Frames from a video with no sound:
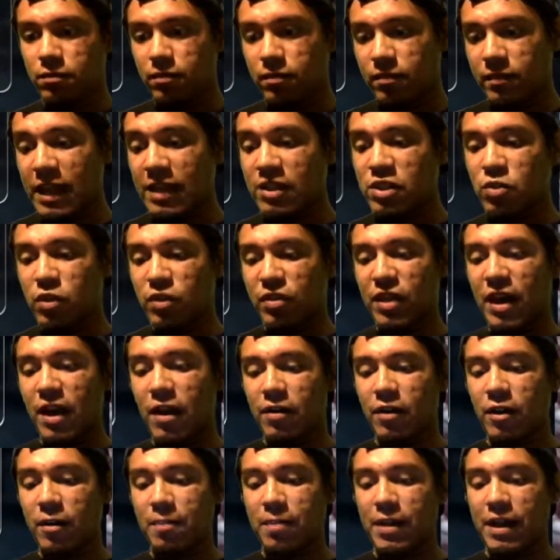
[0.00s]
That's without
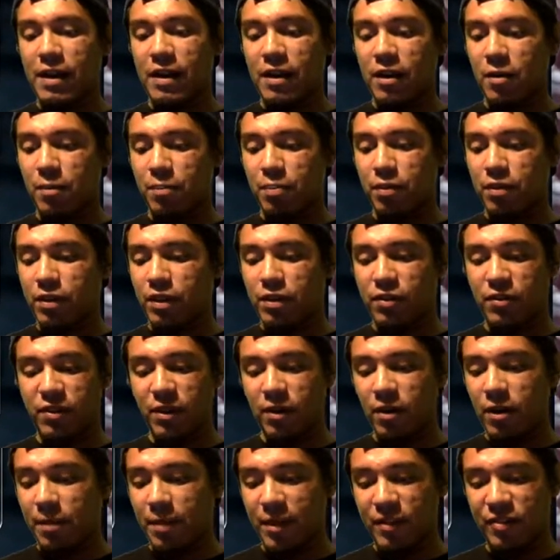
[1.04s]
her being completely skilled up.